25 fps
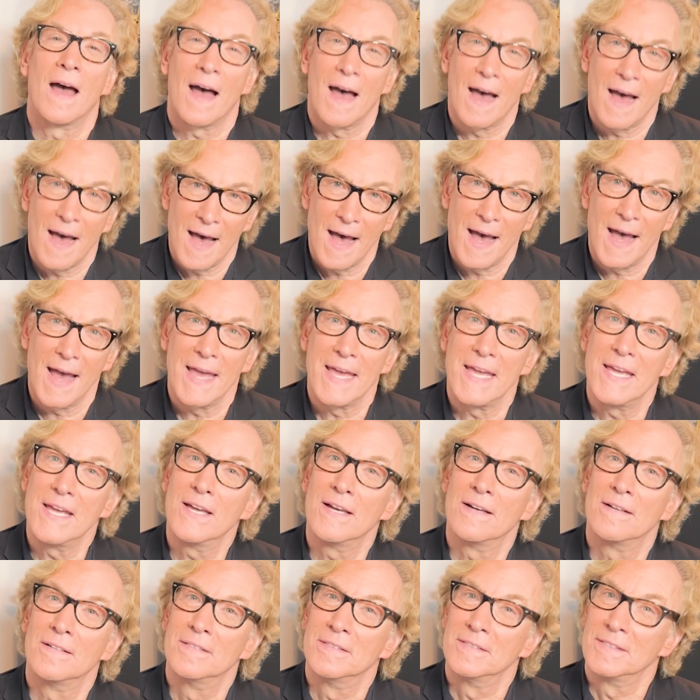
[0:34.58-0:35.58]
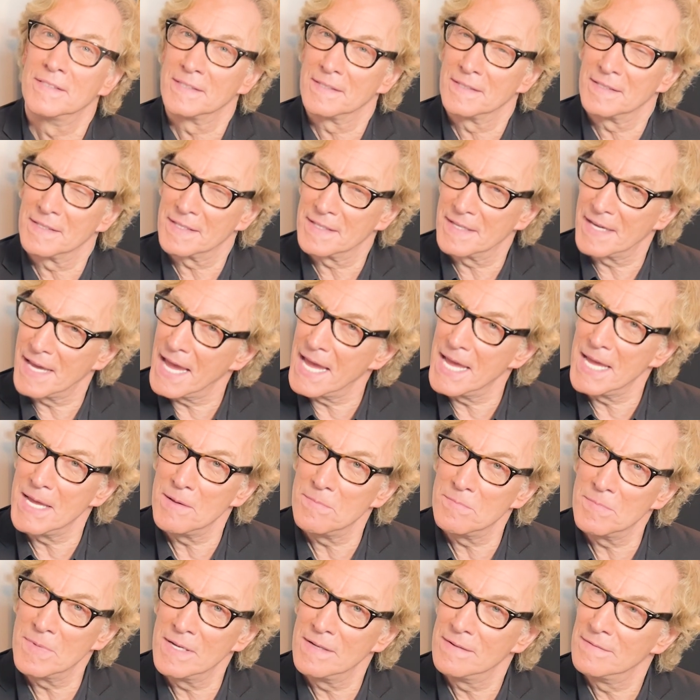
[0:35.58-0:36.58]
I
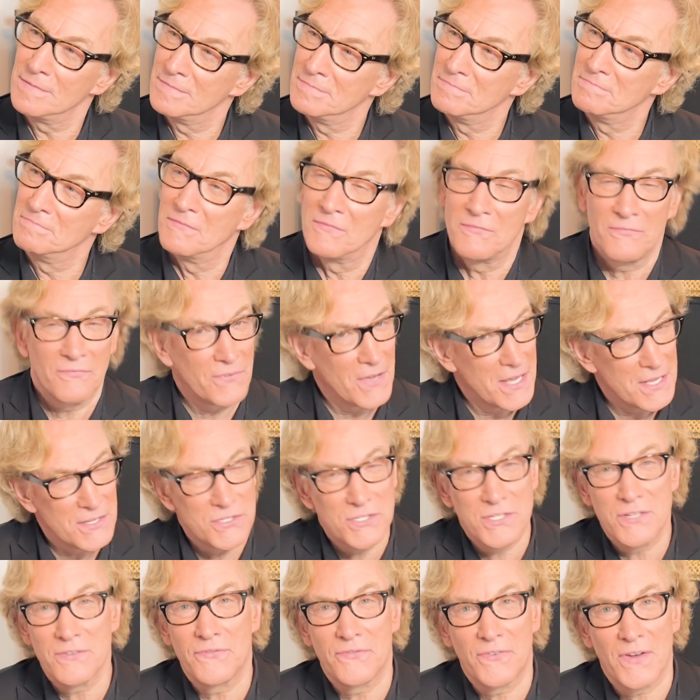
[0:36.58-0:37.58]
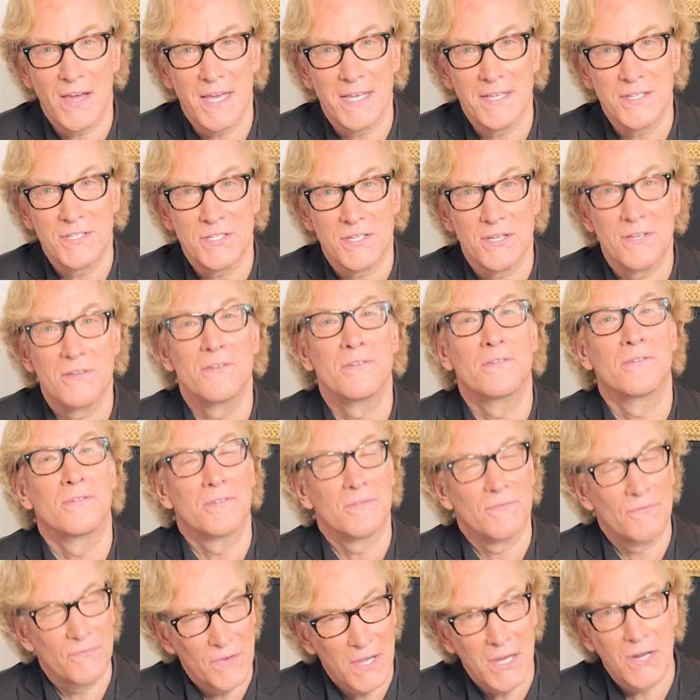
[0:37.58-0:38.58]
came face to face,
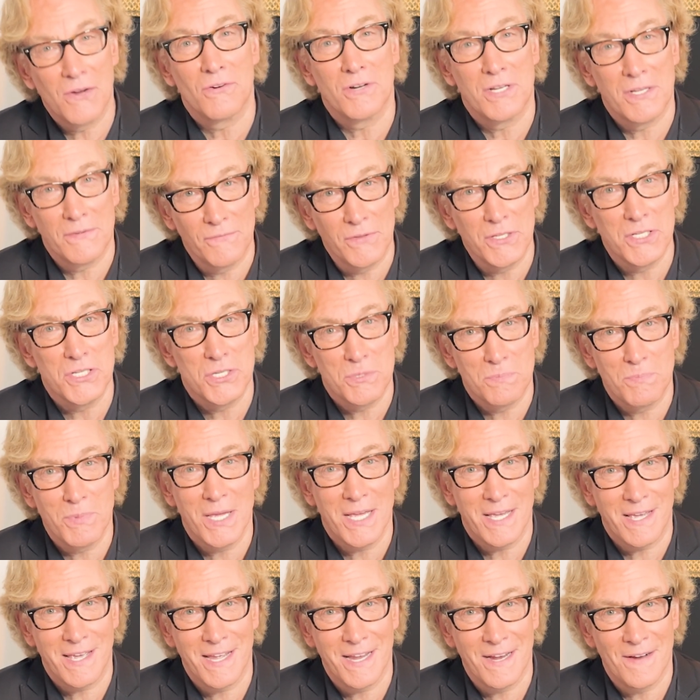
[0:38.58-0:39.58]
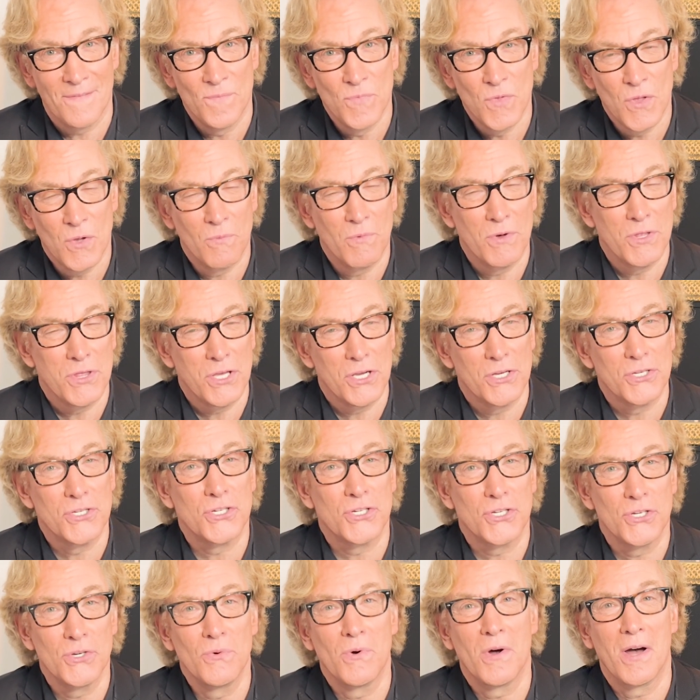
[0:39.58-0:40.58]
figuratively speaking, with
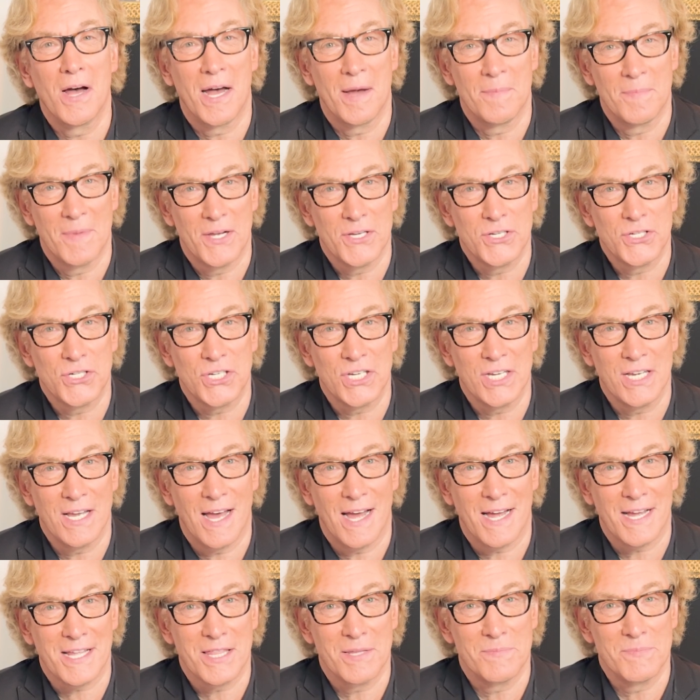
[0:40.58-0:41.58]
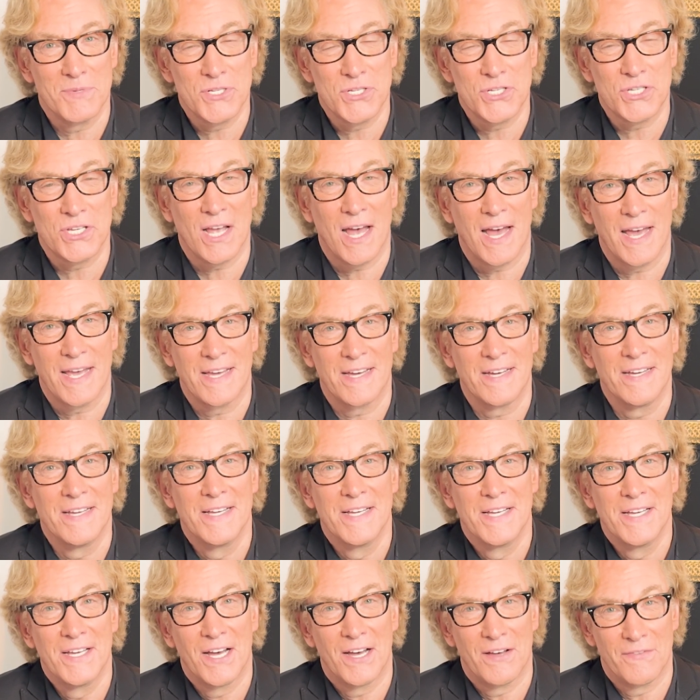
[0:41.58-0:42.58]
Yeshua HaMashiach, the Messiah
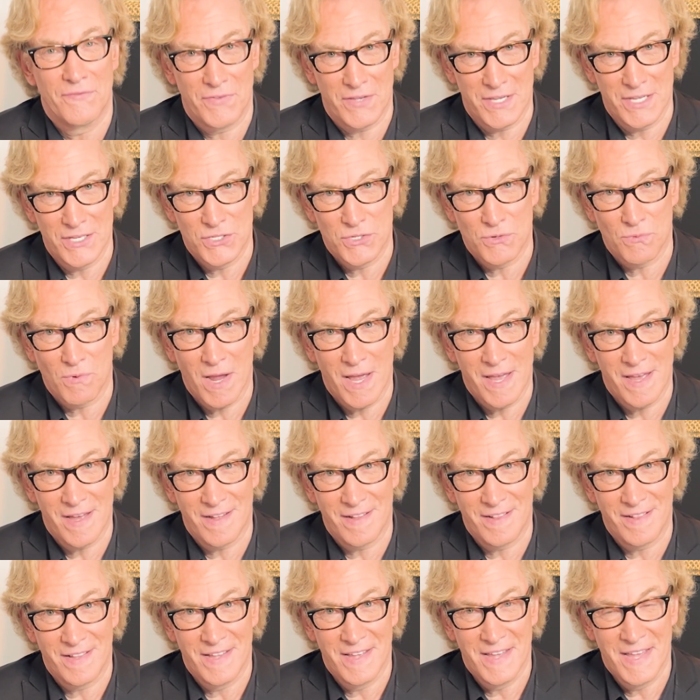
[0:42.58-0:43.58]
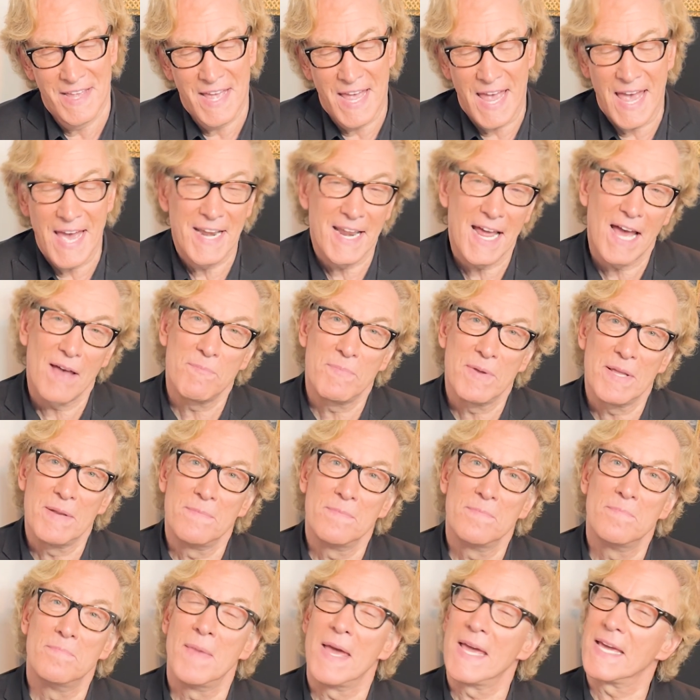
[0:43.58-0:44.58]
of Israel. And I've
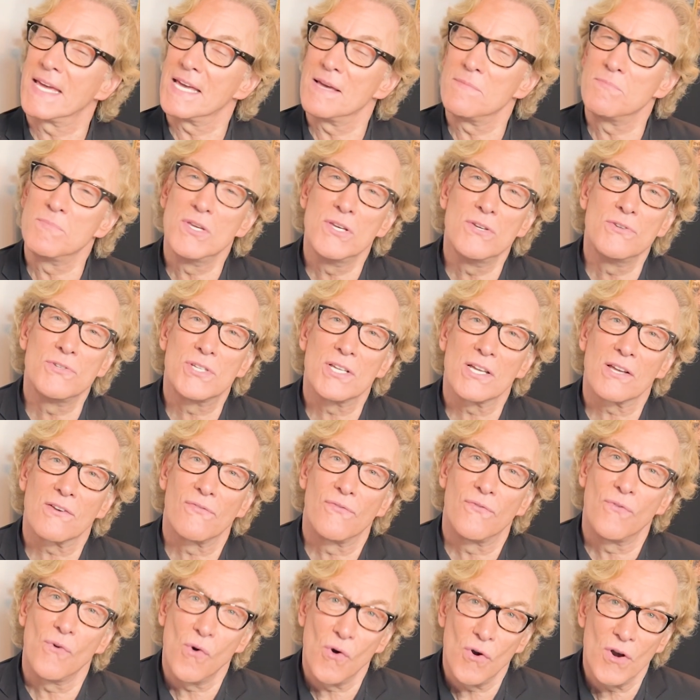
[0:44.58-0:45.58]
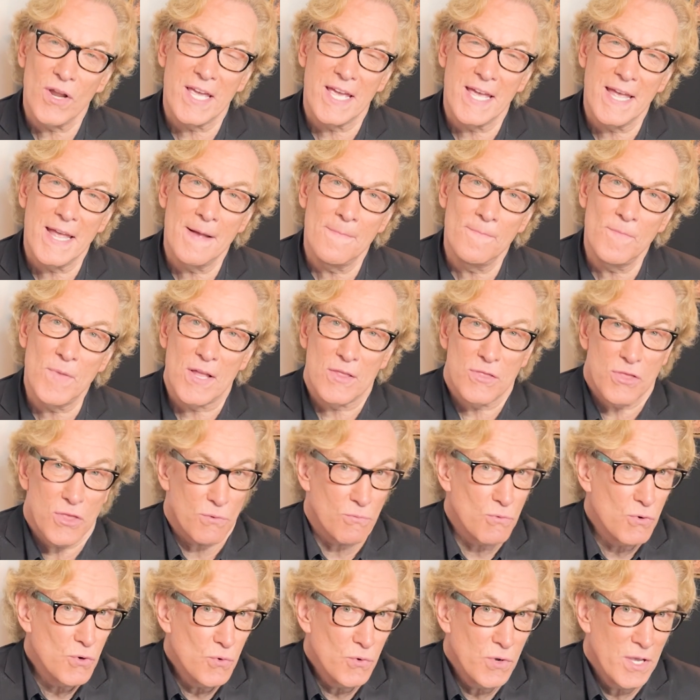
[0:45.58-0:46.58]
been making music for him and
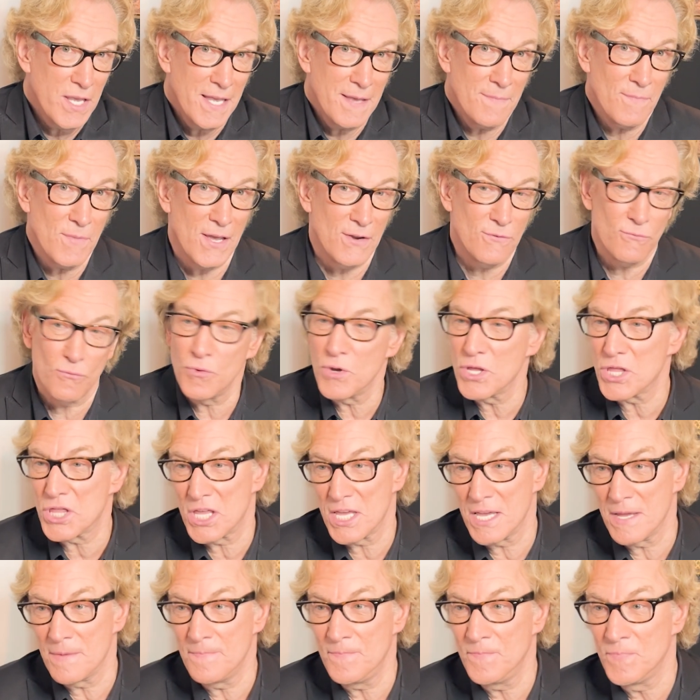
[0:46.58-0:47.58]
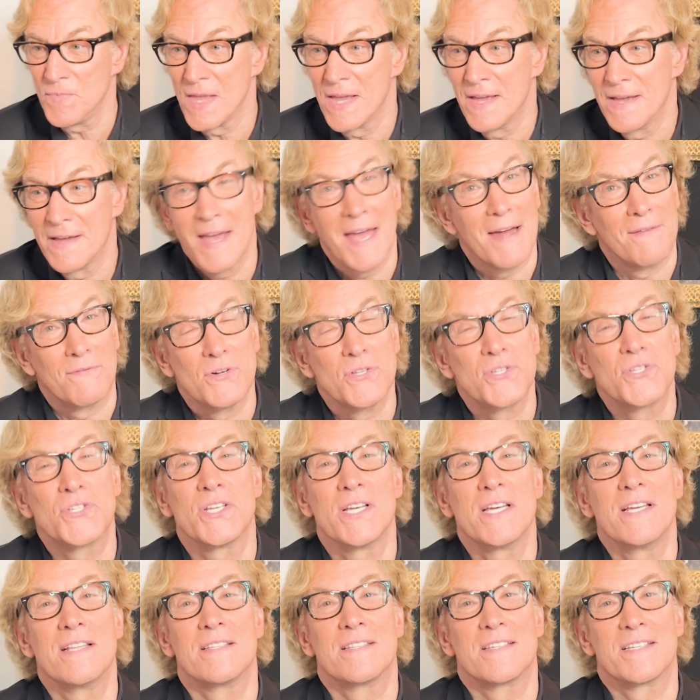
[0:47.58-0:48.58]
through him and with him ever
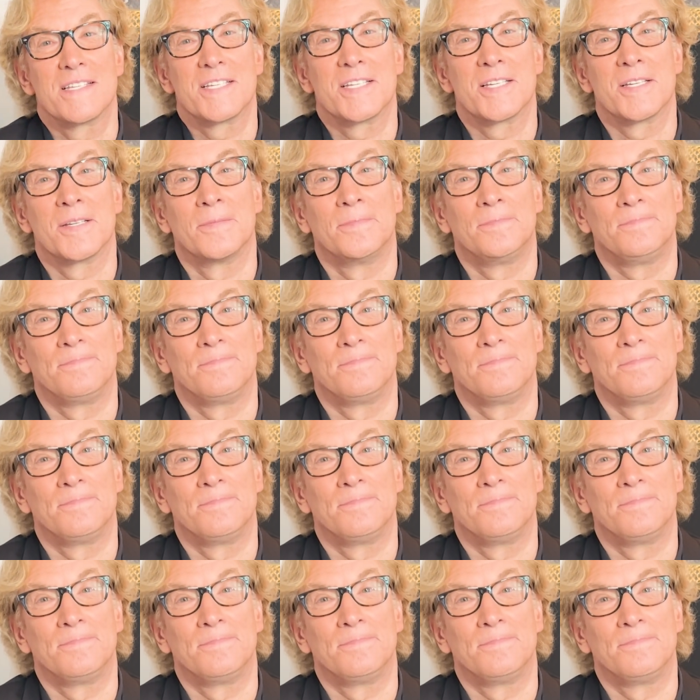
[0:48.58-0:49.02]
since.